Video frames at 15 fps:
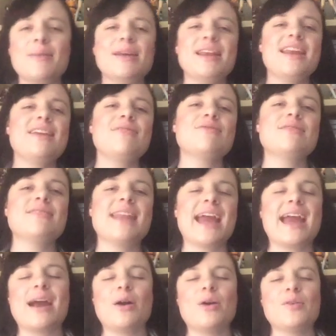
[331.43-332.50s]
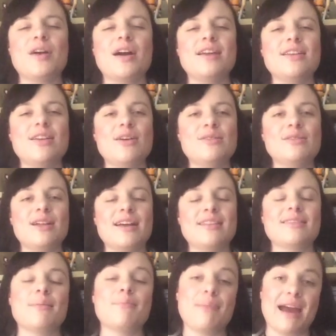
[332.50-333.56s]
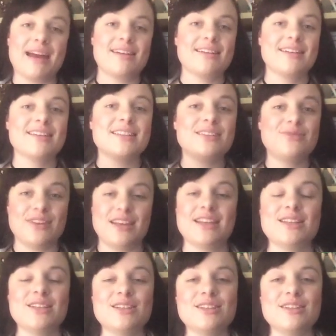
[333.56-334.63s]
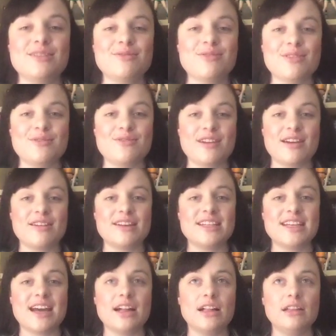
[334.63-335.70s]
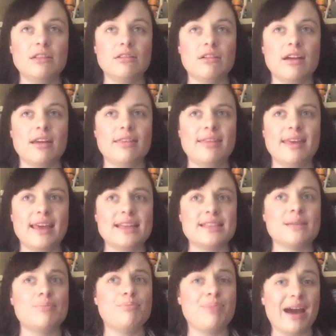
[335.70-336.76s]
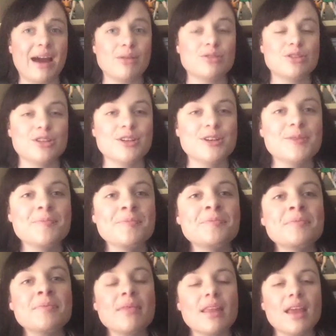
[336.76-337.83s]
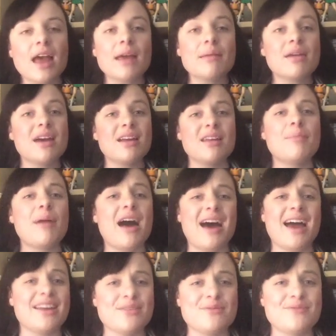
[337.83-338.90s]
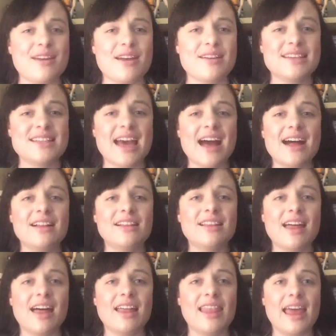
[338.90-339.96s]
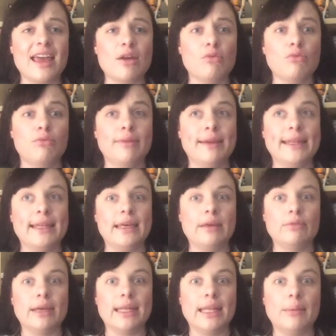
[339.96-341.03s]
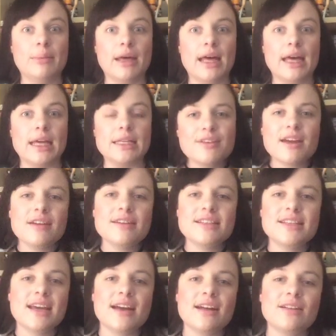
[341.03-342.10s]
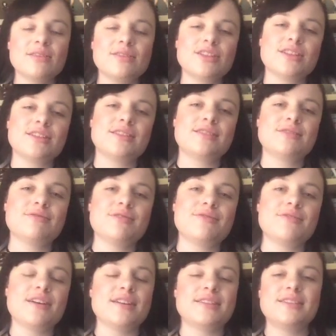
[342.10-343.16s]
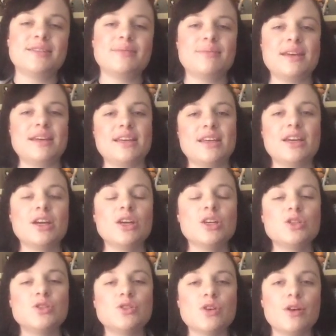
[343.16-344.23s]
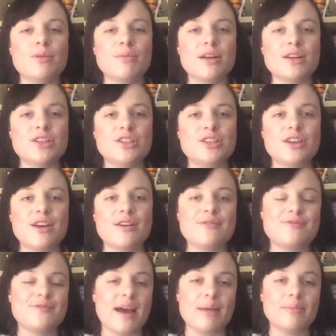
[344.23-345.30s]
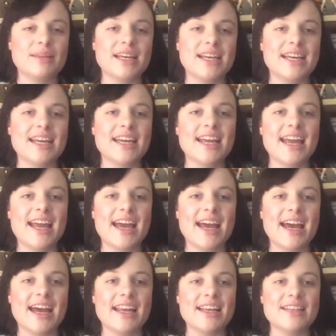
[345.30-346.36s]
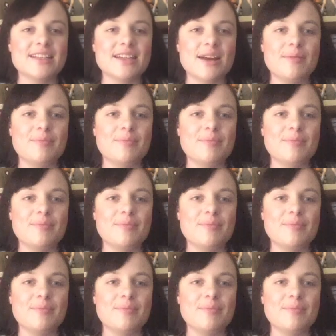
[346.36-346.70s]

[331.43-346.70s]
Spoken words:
I mean, even now, I know like the manga has finished for Fairy Tail, or I think it's about to. I'm kind of behind on Fairy Tail. I'm like really, really behind. Fairy Tail just refers to me so much of family, and